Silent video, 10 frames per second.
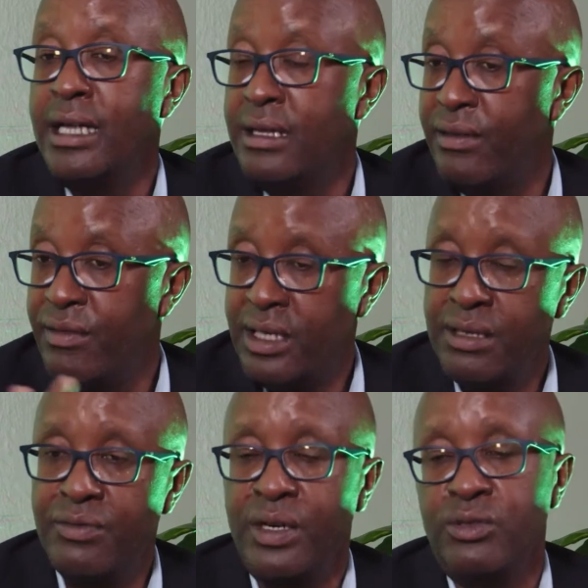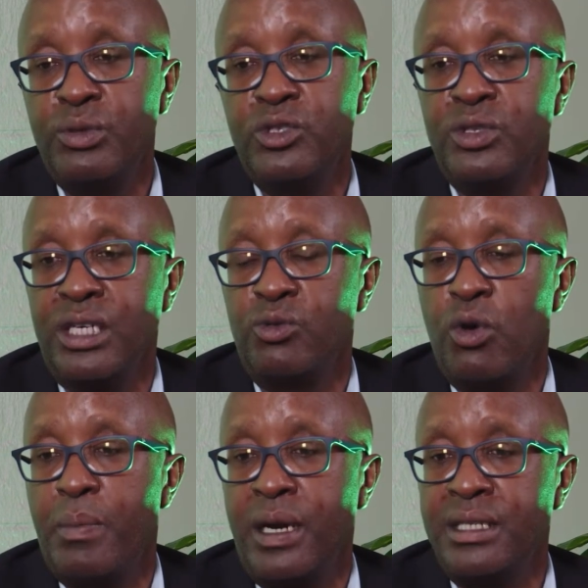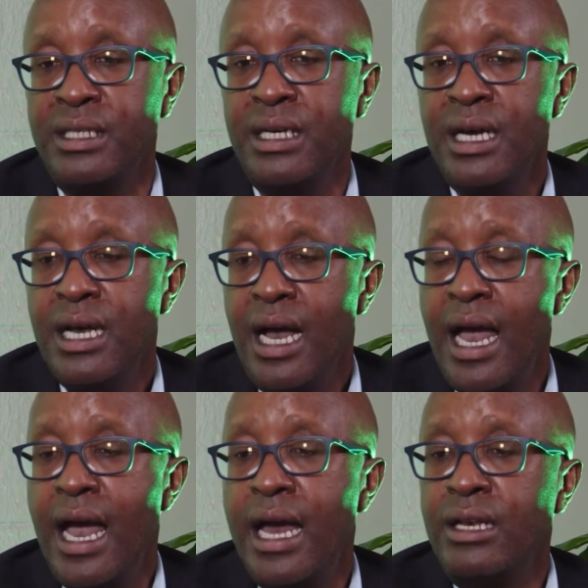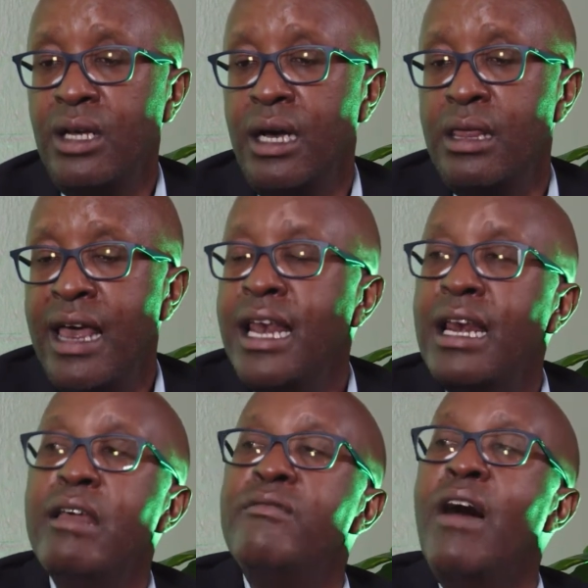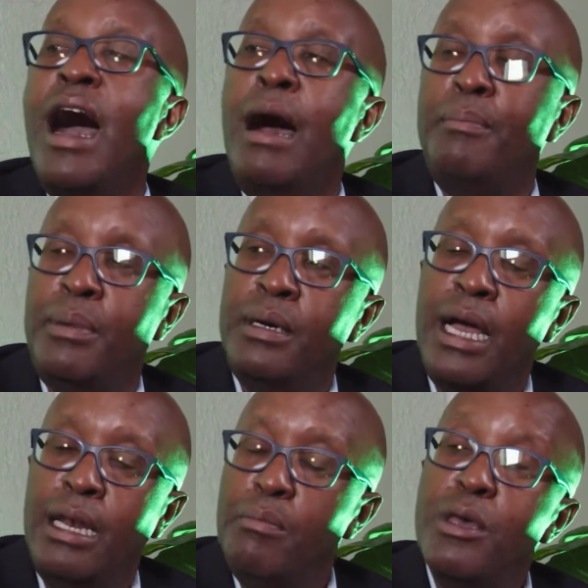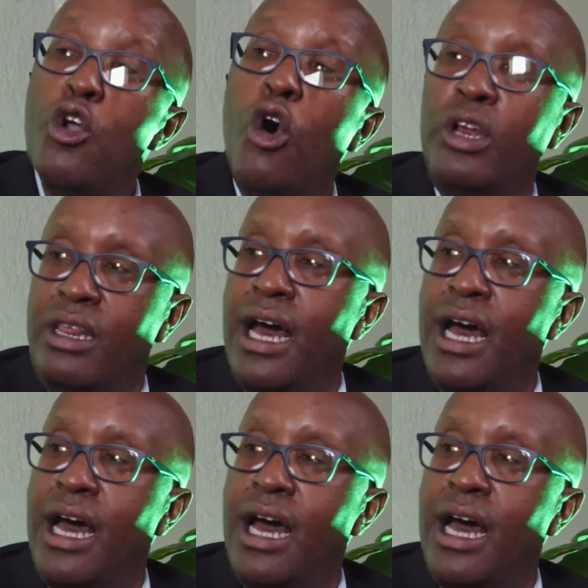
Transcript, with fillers: in the different regions that we operate in, and then live up and beyond